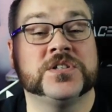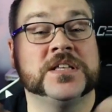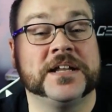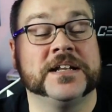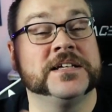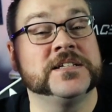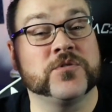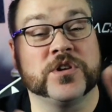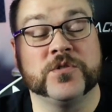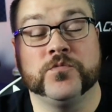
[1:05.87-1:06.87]
that it is, or
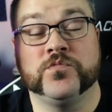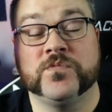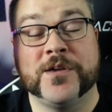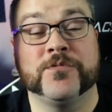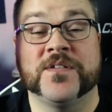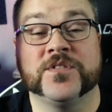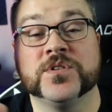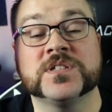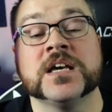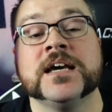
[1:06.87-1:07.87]
you would have to do
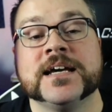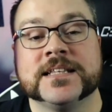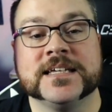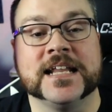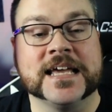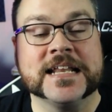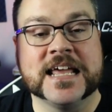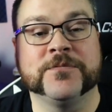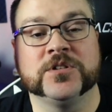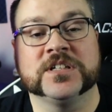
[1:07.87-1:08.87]
this to get it
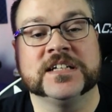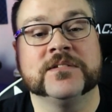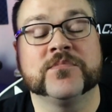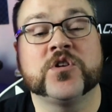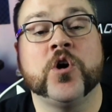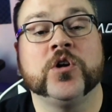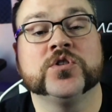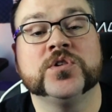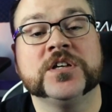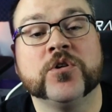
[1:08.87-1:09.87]
enabled in Call of
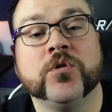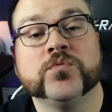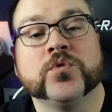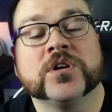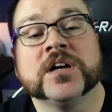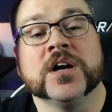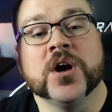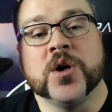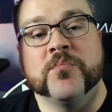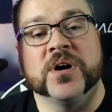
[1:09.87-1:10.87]
Duty Cold War.
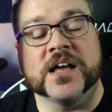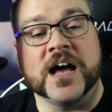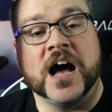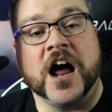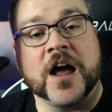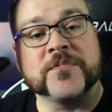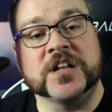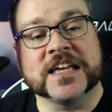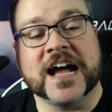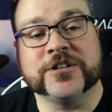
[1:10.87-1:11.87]
But I'm going to
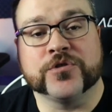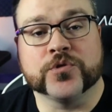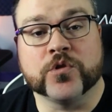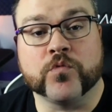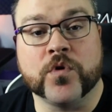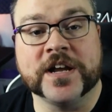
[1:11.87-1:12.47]
guide you through it right